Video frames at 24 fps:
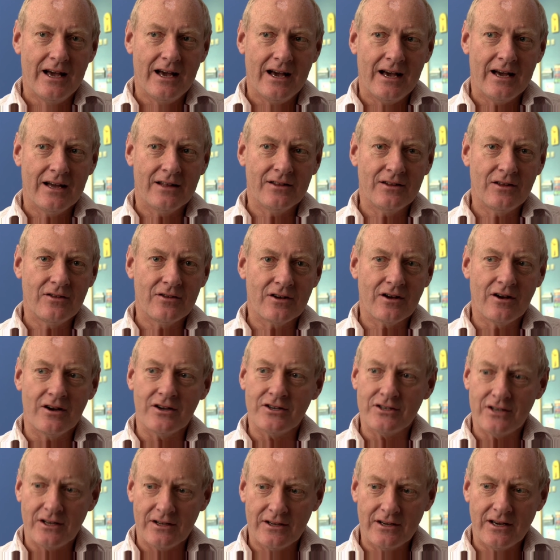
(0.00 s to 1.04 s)
And the other
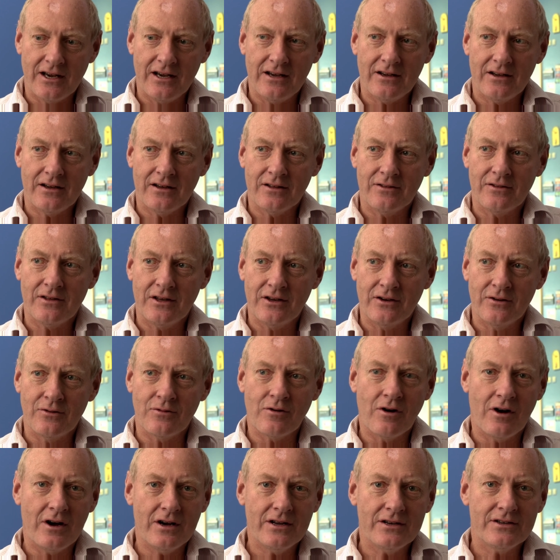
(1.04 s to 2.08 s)
guy said, yeah, I think you're
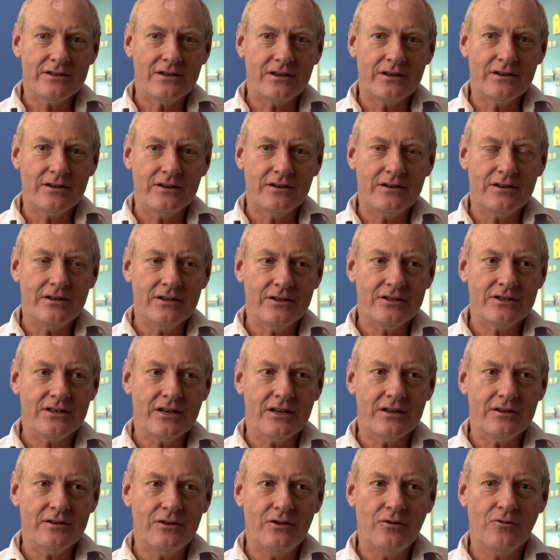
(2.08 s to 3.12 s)
right. And he
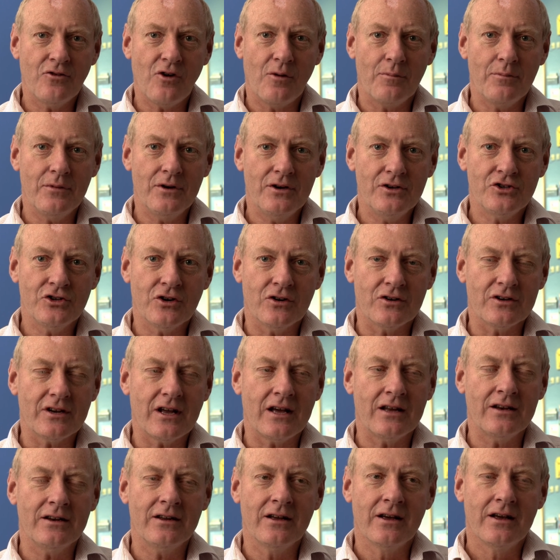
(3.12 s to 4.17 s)
said, you've got birdshot.
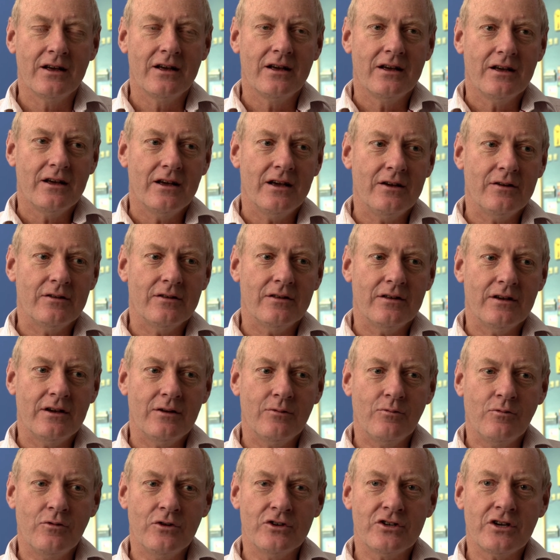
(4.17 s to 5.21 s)
And it,
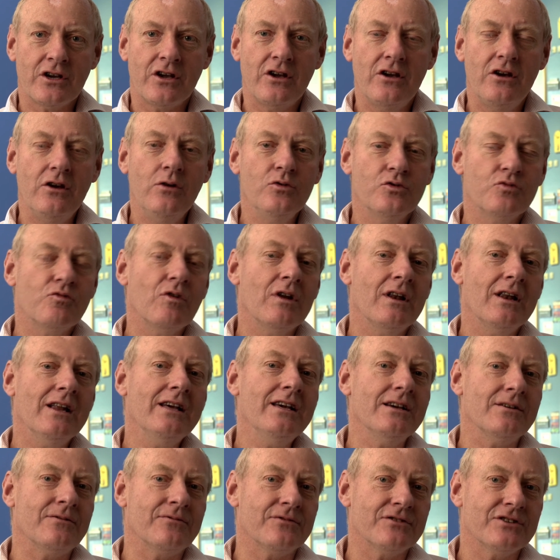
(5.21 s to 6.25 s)
it was a huge
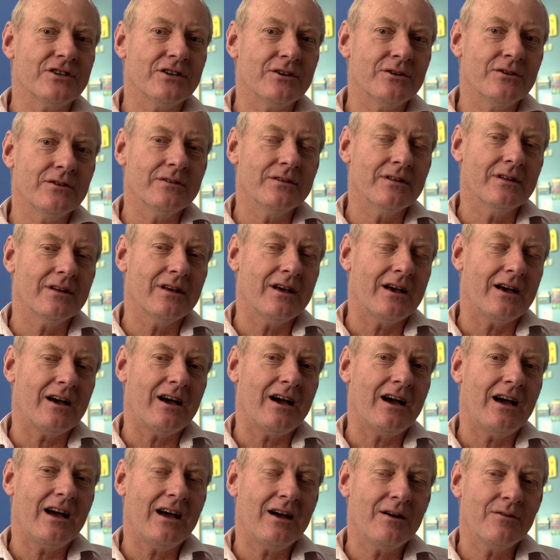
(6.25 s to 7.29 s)
relief to
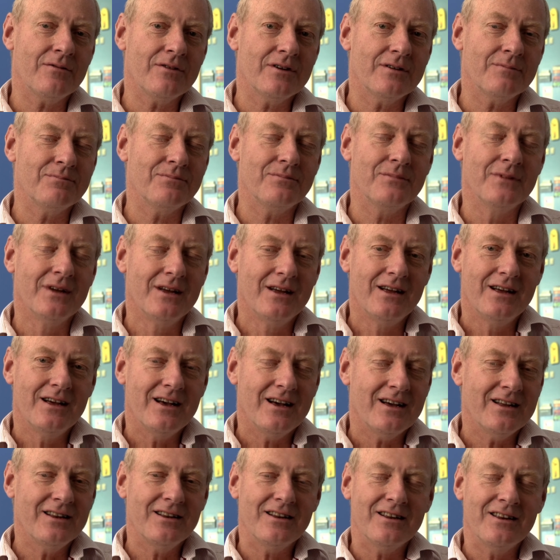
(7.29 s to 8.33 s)
have a,
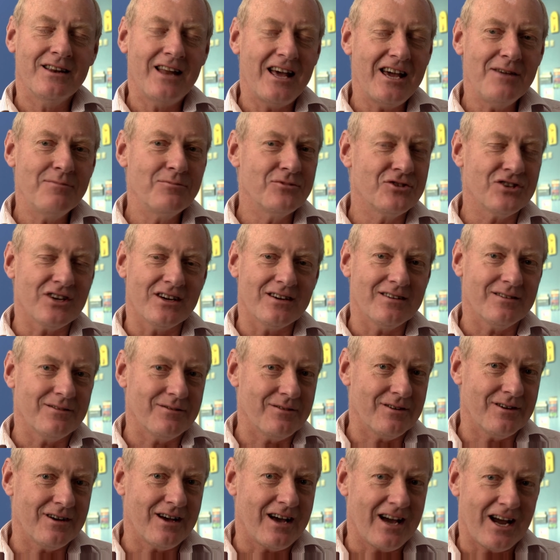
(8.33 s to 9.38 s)
a name to
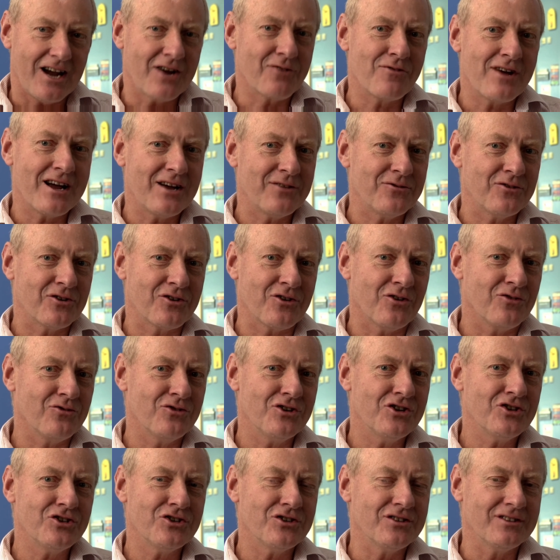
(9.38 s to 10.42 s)
hang around the
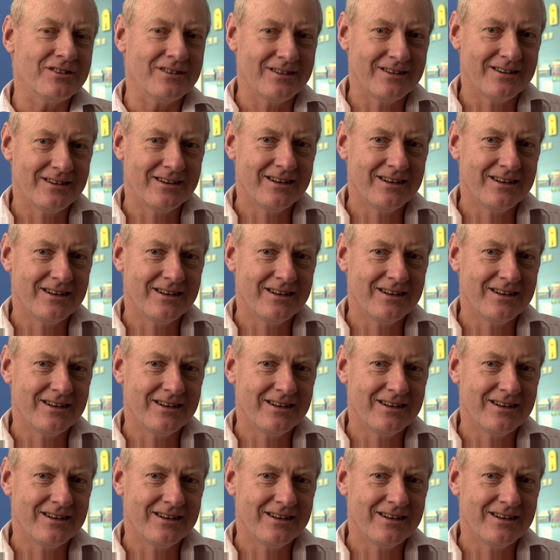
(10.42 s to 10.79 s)
condition.